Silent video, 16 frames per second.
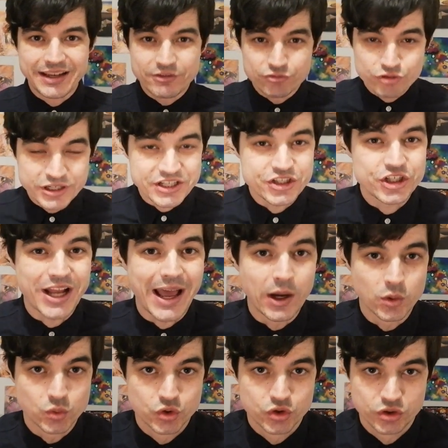reached
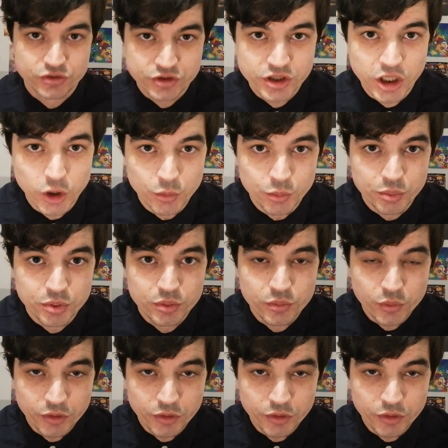out to cope